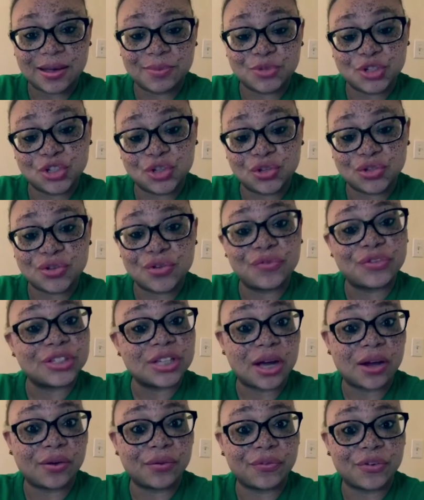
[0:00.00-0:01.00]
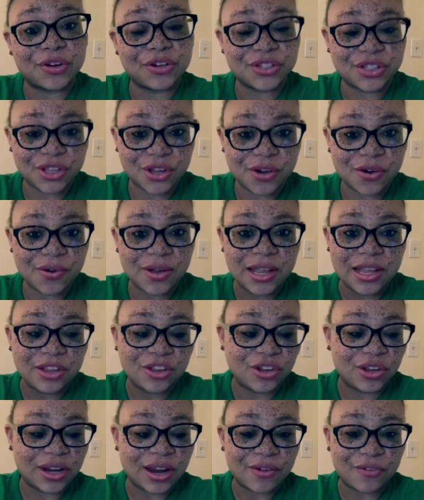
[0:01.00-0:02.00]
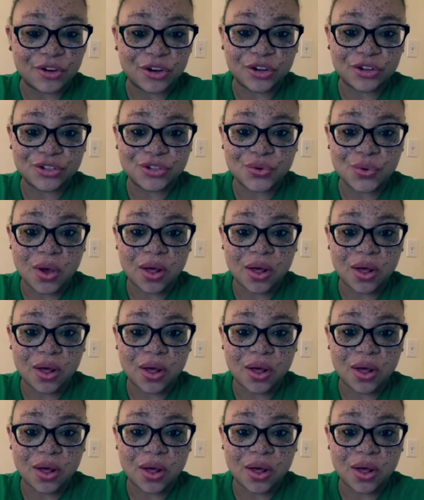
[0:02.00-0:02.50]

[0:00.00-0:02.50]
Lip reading: she's also a photographer, so you can have her do